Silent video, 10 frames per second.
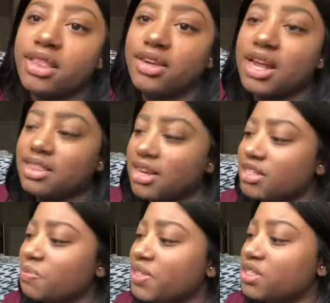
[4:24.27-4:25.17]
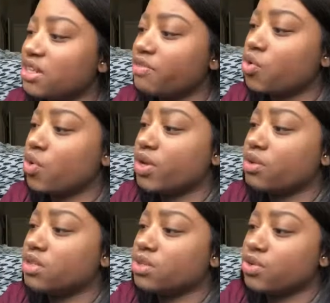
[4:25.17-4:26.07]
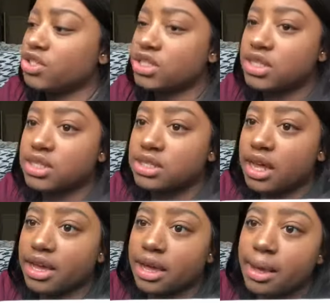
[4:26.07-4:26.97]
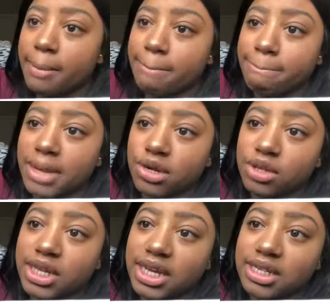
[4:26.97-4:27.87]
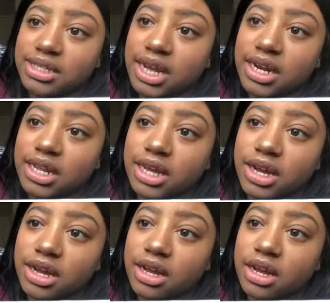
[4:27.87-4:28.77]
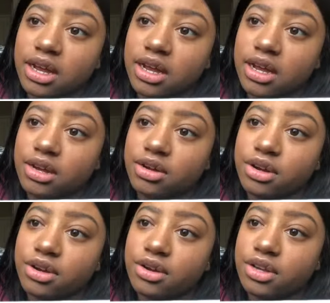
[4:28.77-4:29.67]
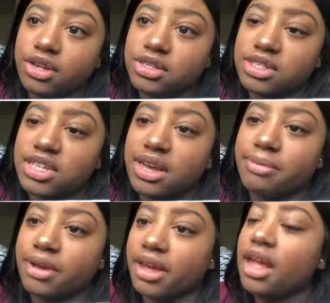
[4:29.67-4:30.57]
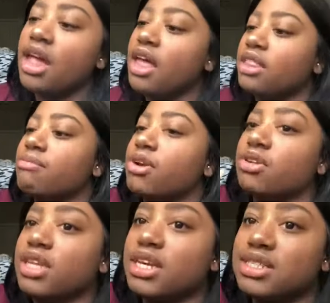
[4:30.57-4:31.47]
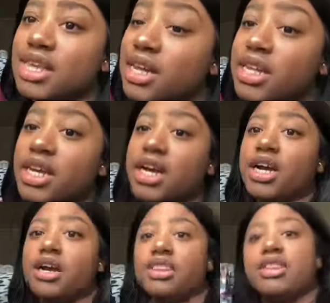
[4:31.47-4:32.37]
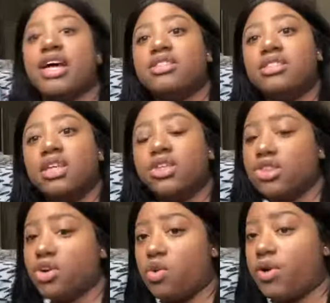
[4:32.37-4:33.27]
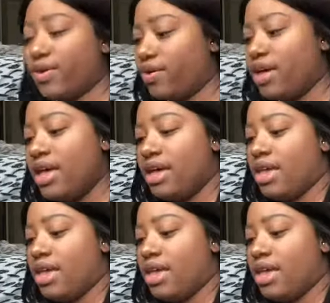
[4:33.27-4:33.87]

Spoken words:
They're not that expensive, coils, which is this like metal thing inside of there. I don't know, you can see that, but the metal thing inside of there, that's the coil.